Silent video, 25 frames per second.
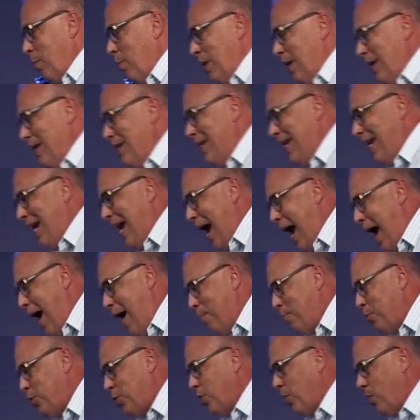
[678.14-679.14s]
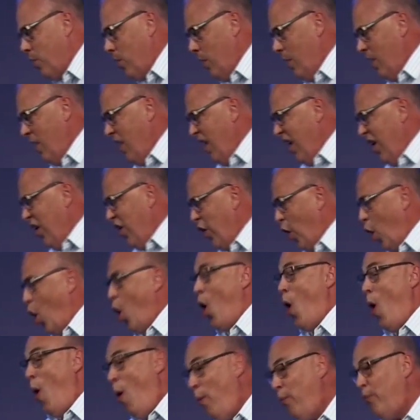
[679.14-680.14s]
begin to capture the
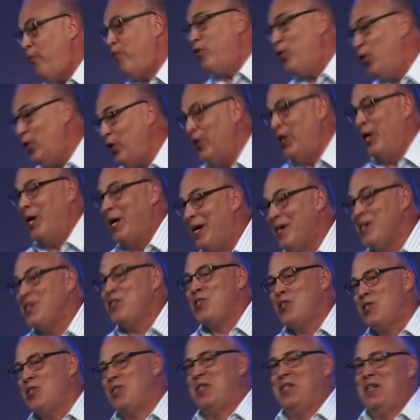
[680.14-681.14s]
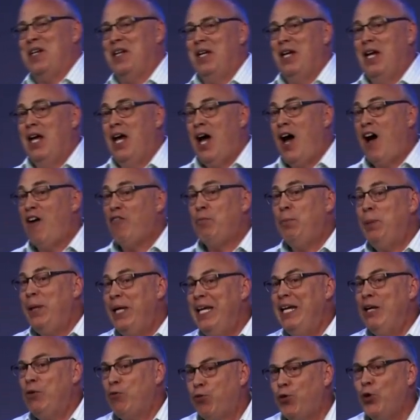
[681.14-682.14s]
hopefulness of
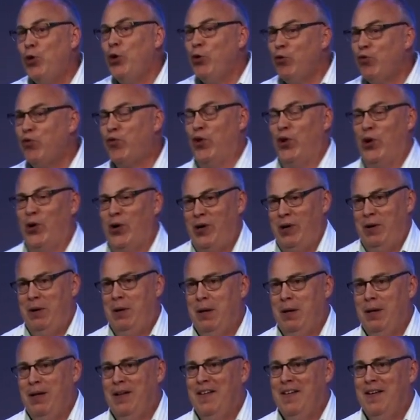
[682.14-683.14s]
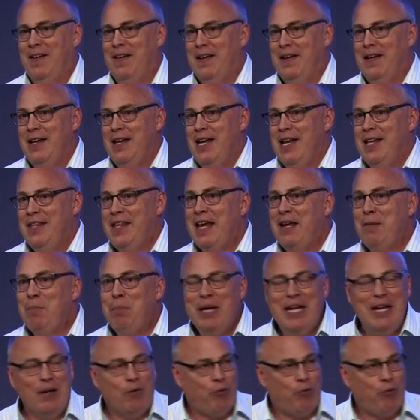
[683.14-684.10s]
being fruitful? That in being